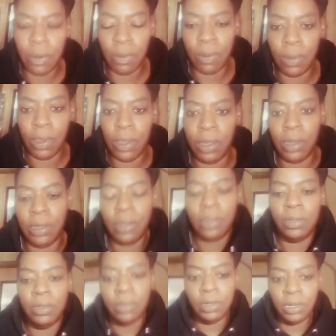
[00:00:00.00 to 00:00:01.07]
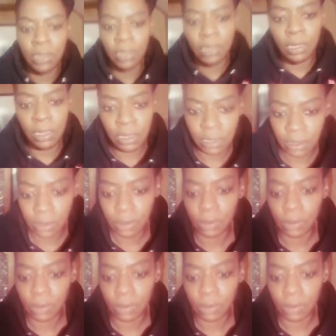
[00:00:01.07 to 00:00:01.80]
on the